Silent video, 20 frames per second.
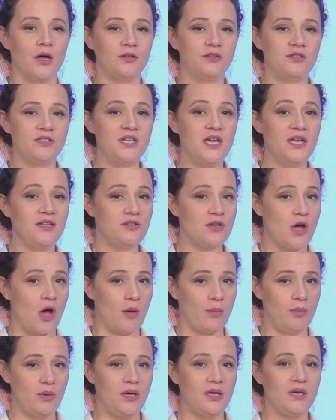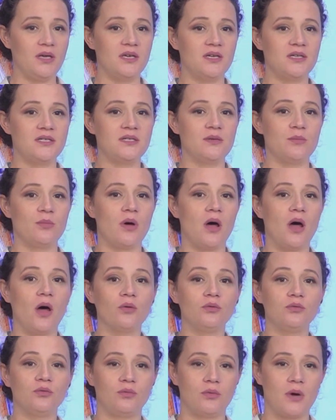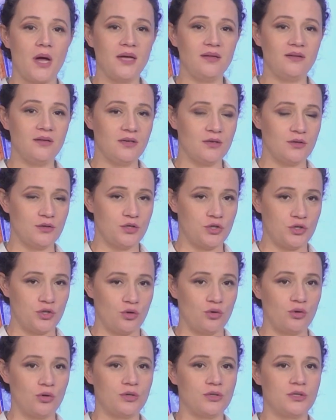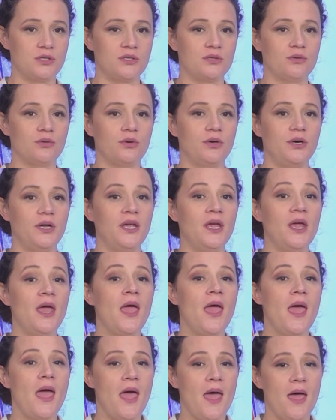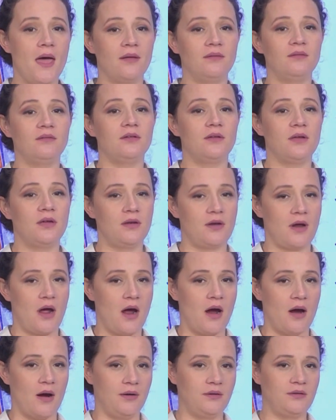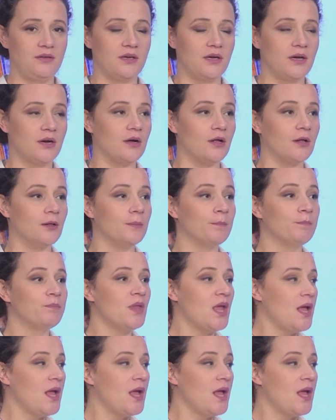Today's topic is about writing a short story and an article.